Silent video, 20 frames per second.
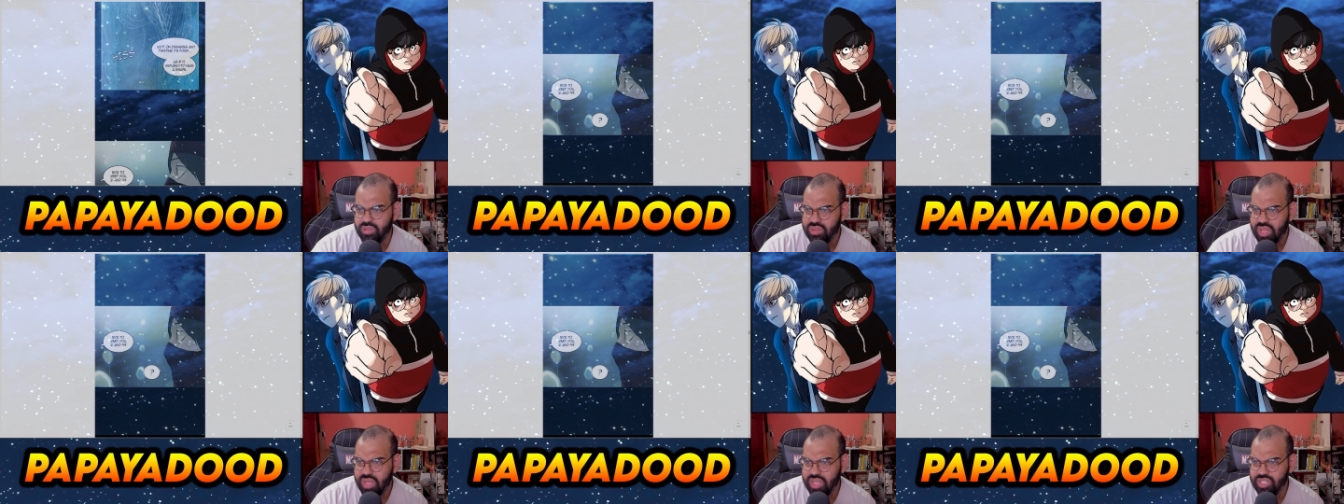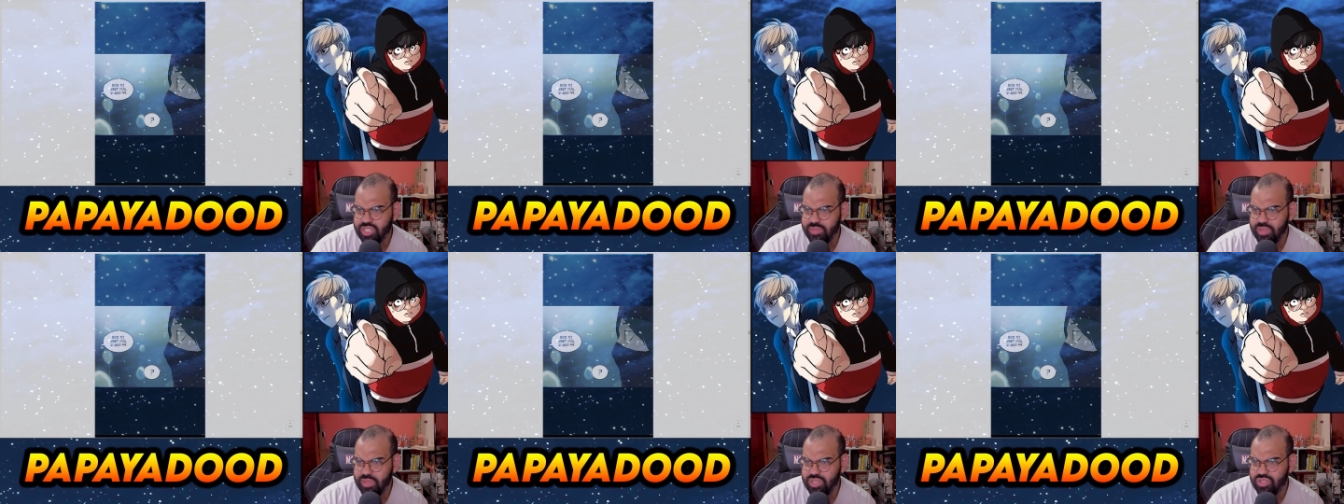
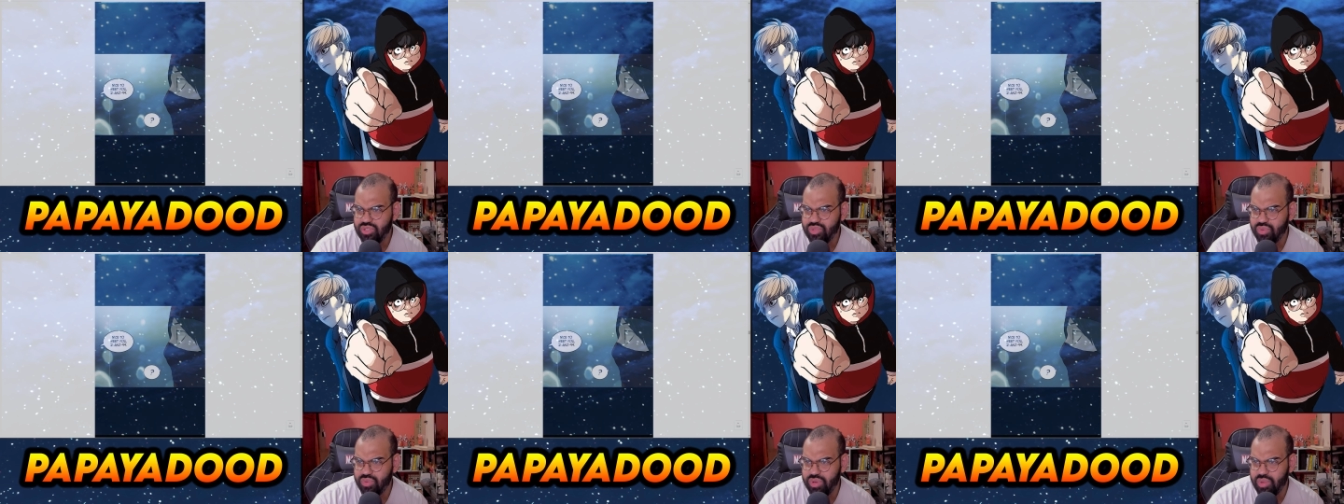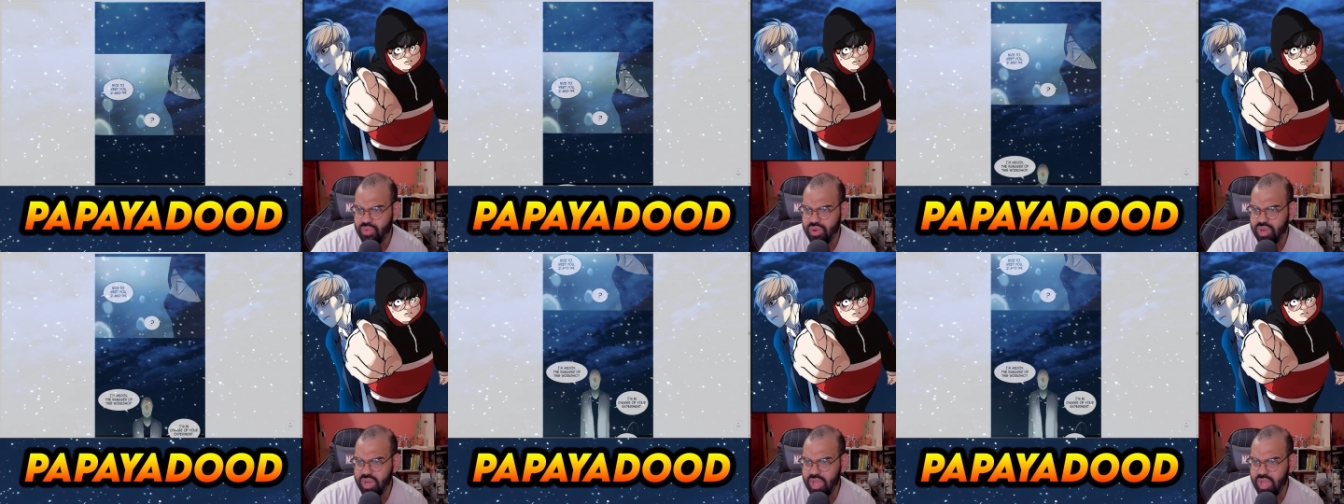Nice to meet you,
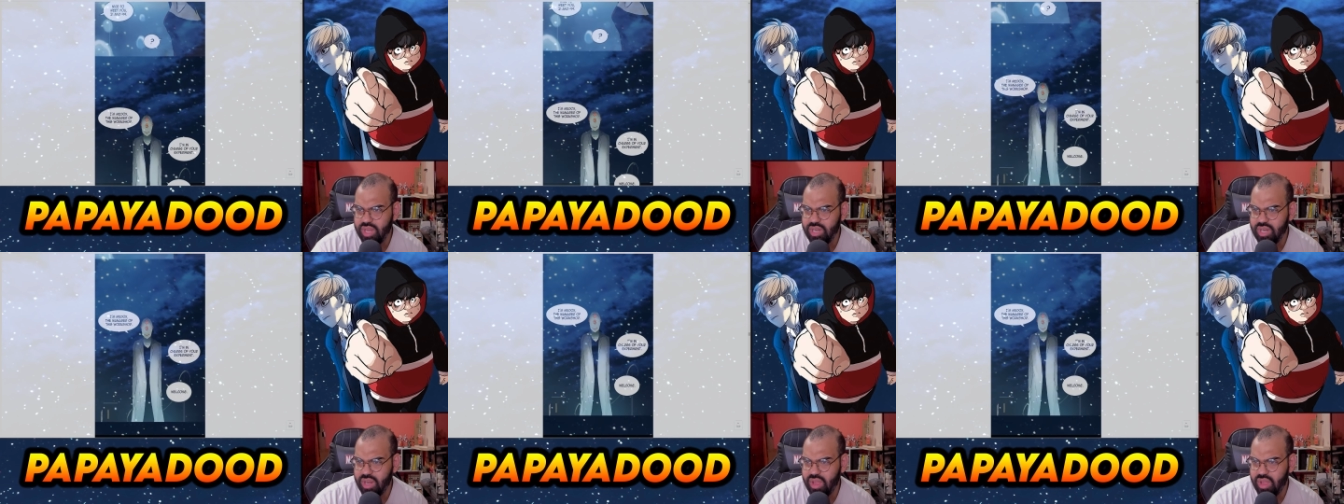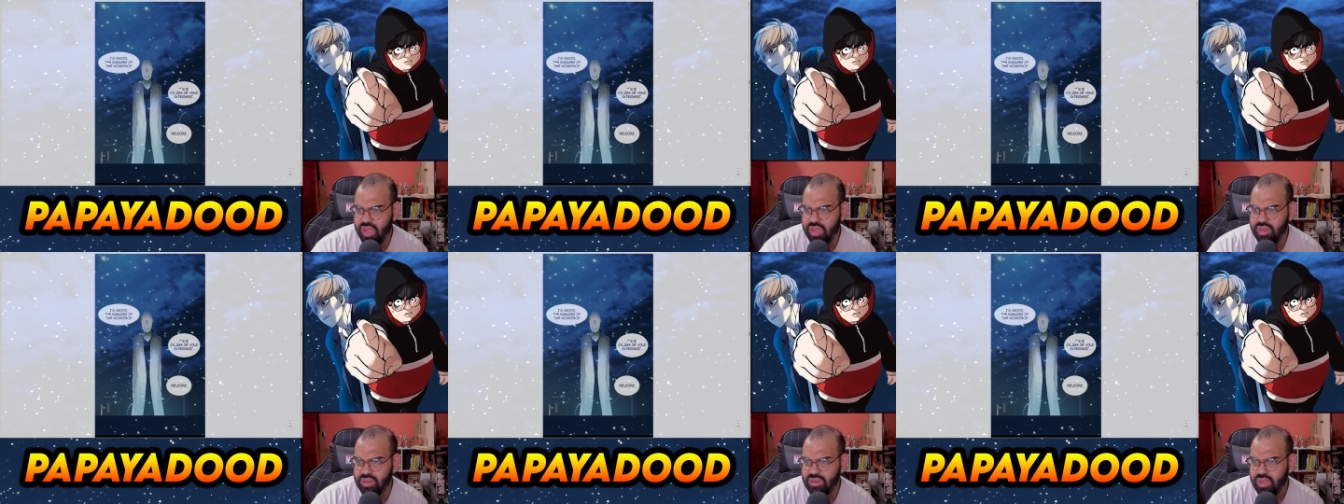twenty-one
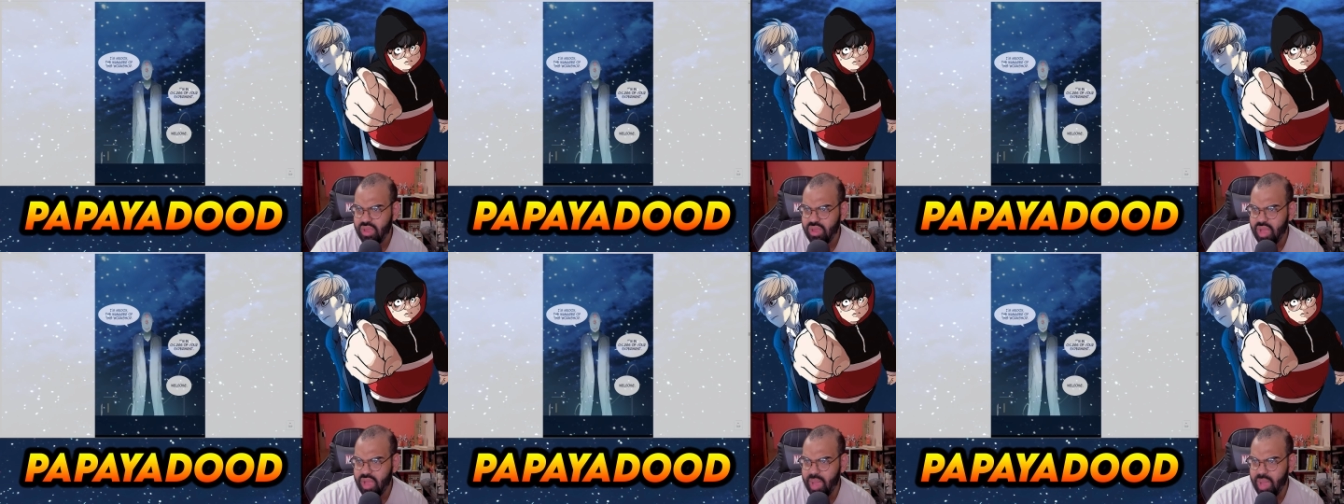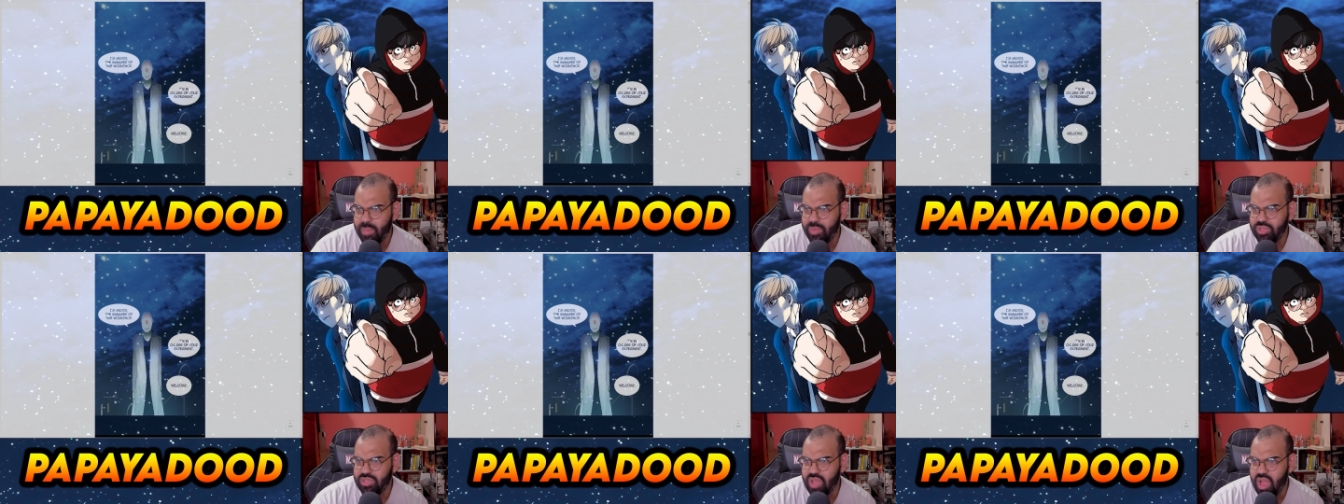ninety-nine.
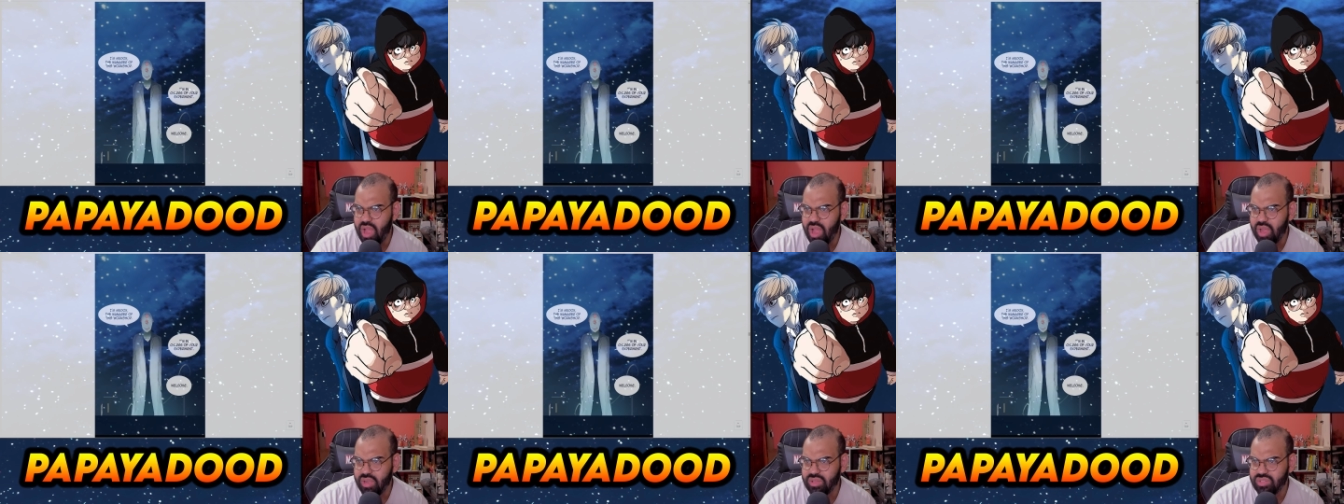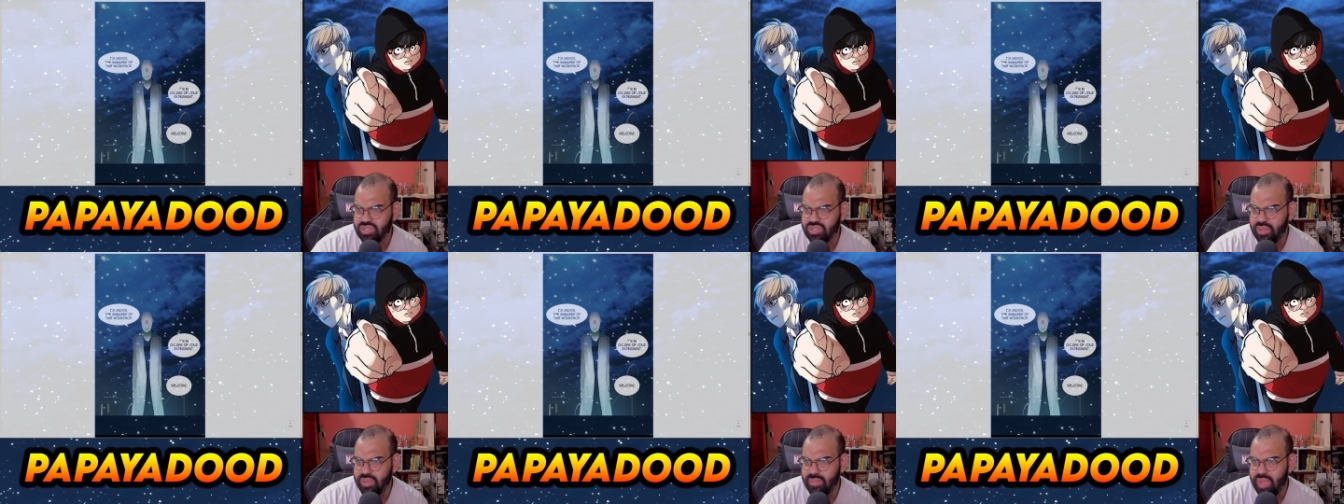I'm a
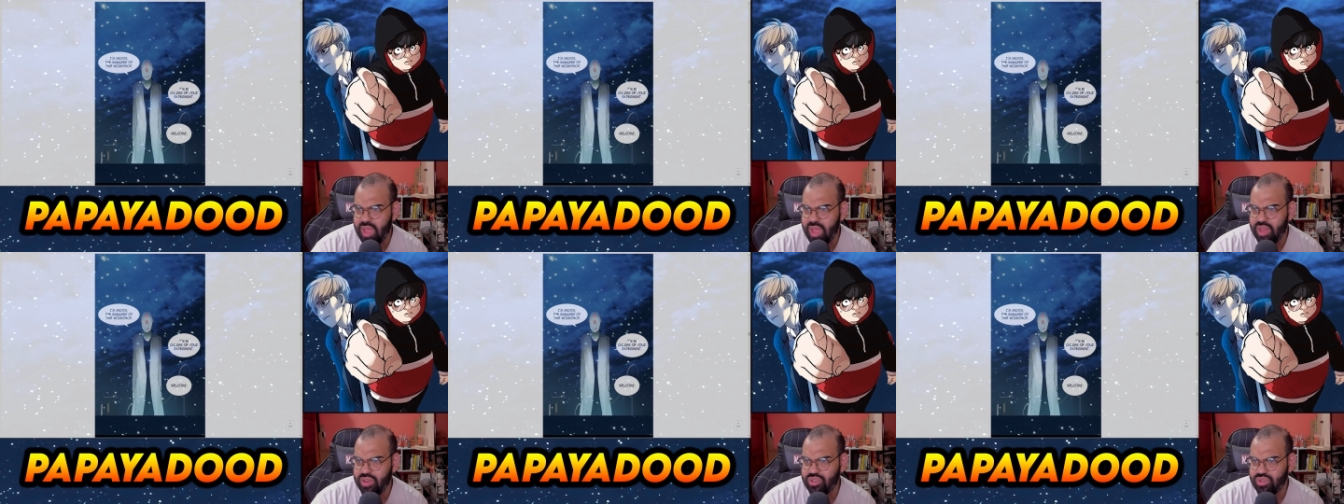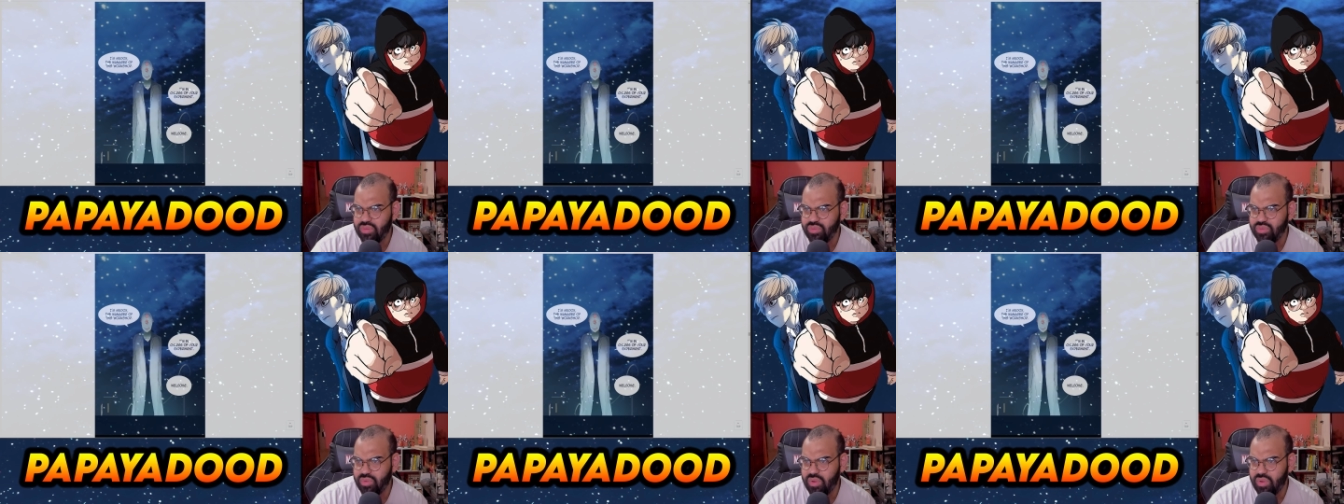docs, the manager
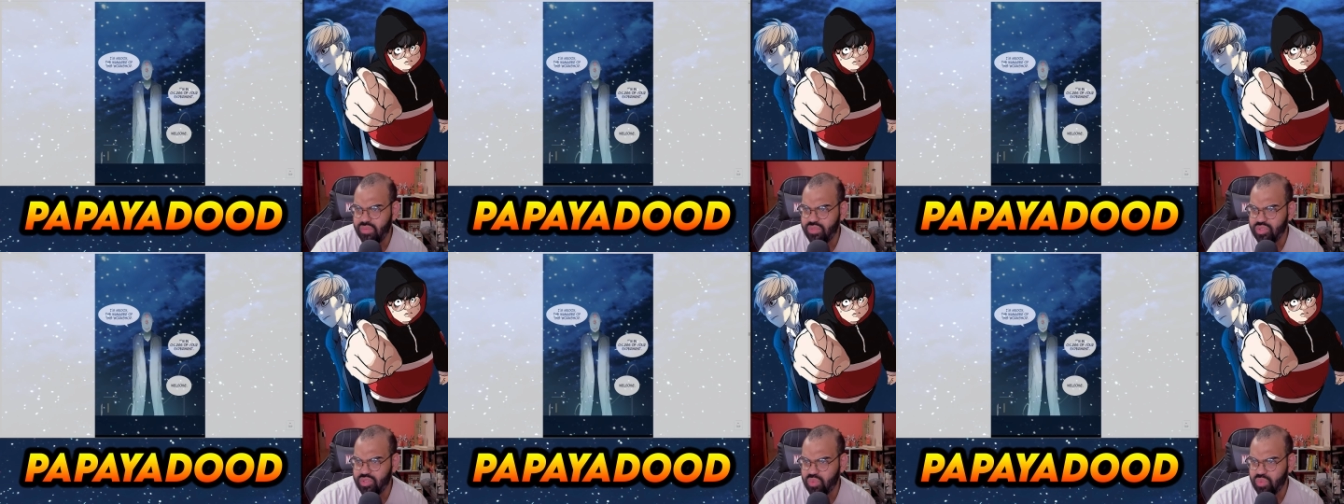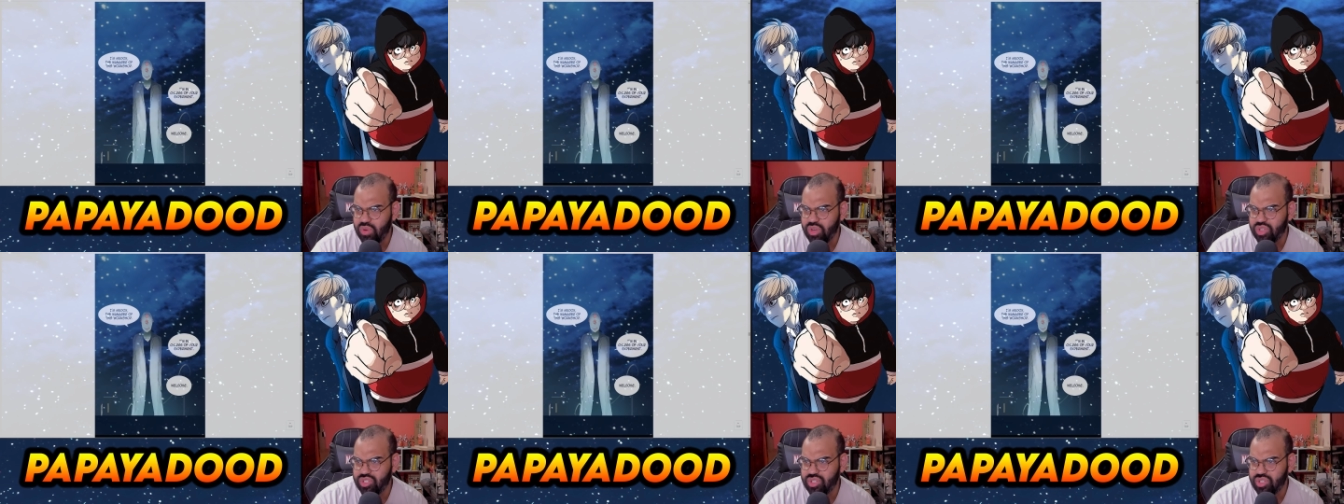of, the, of this
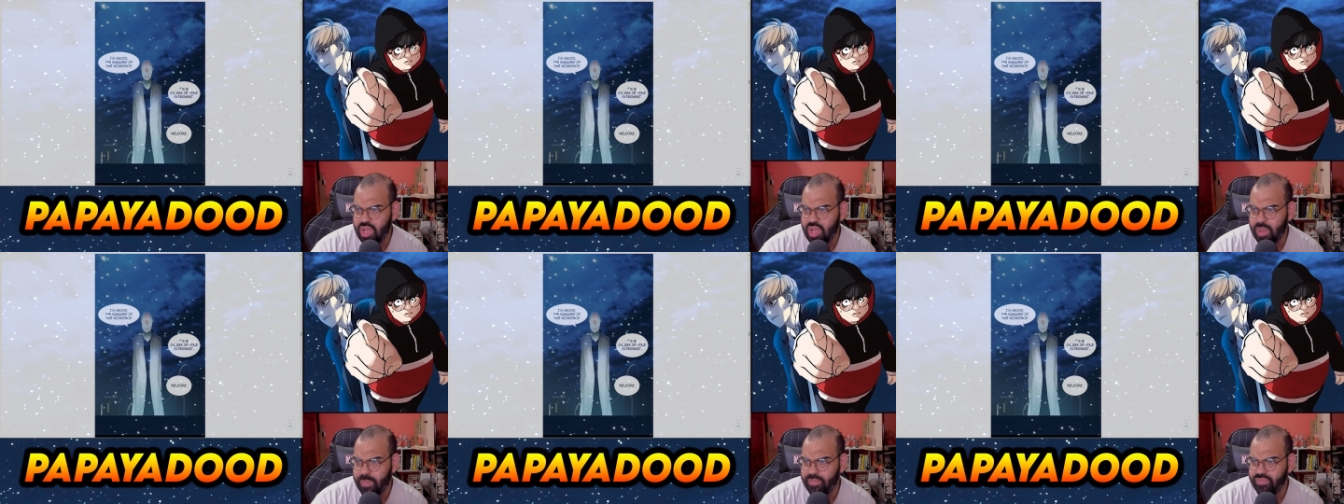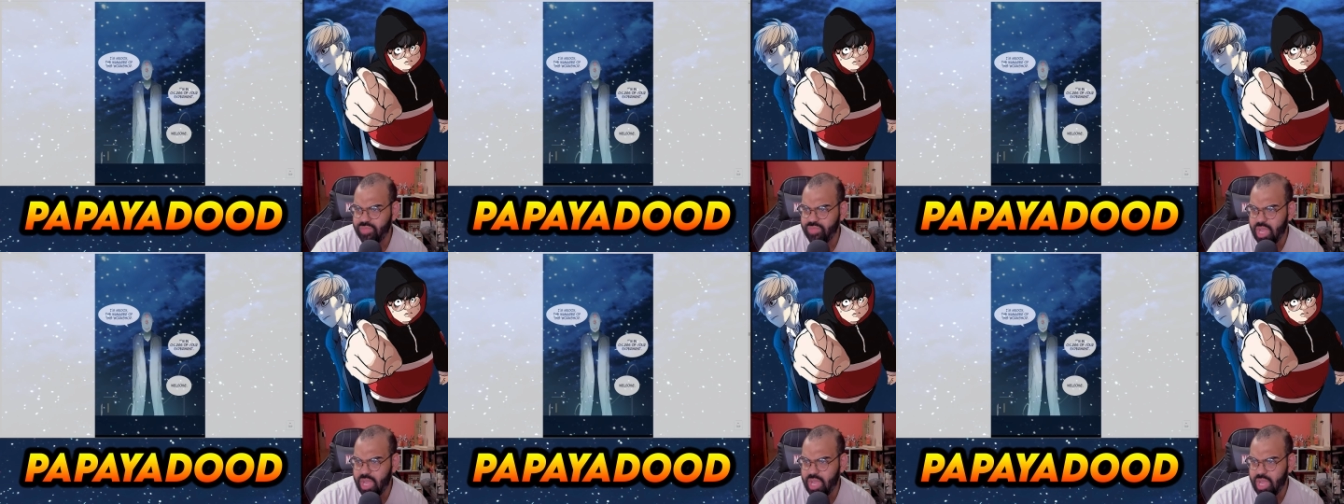workshop.